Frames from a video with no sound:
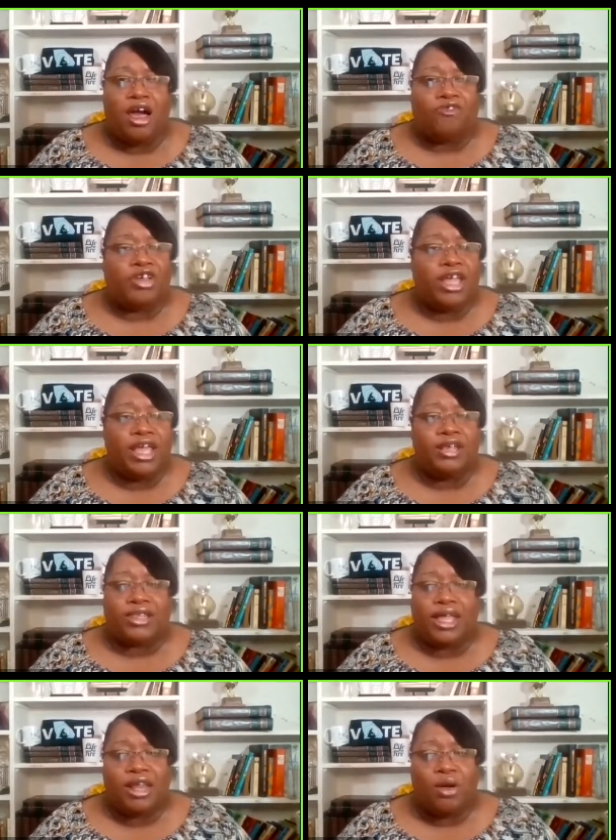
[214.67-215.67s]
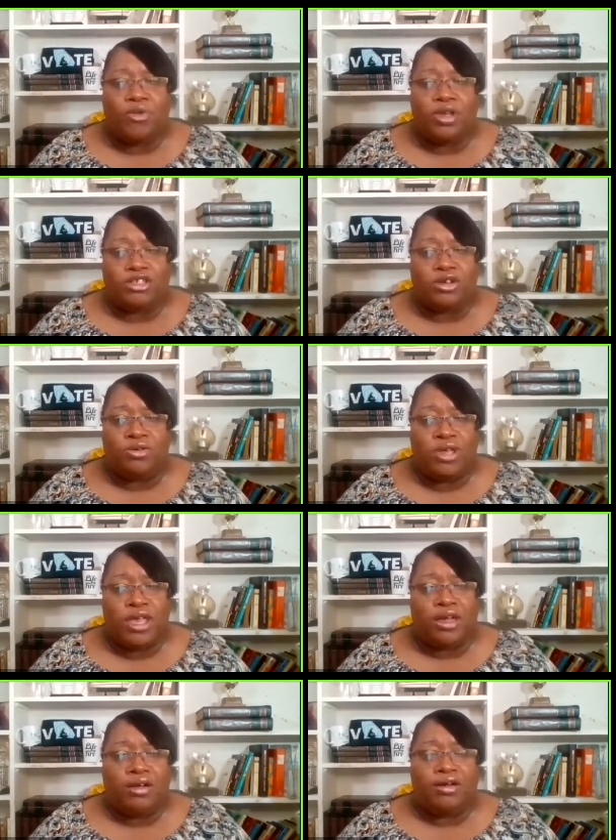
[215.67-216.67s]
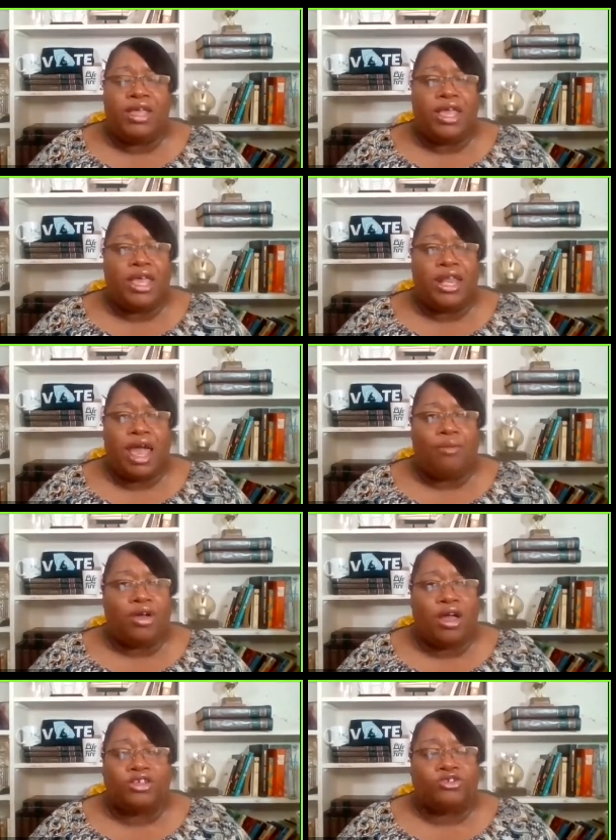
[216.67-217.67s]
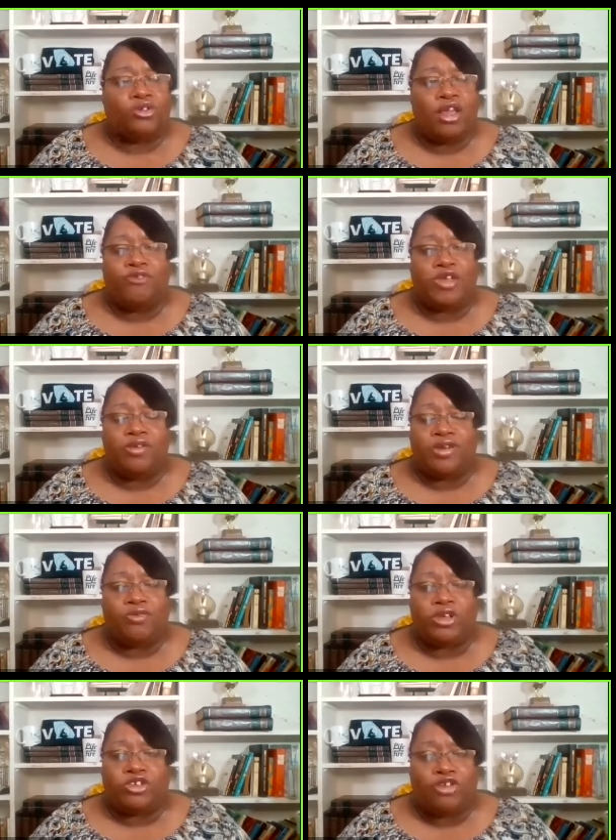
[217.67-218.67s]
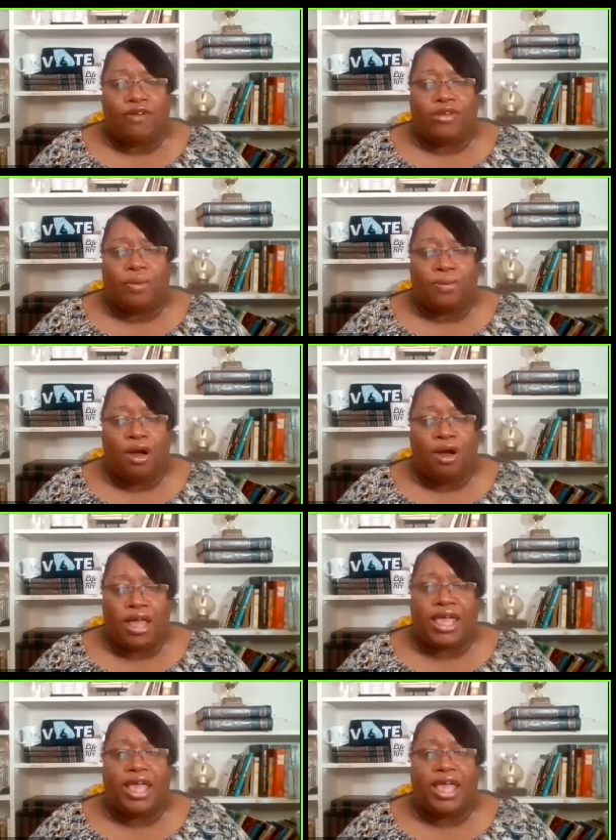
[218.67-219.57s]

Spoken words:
for anything that we do here in our country, or even if we travel abroad.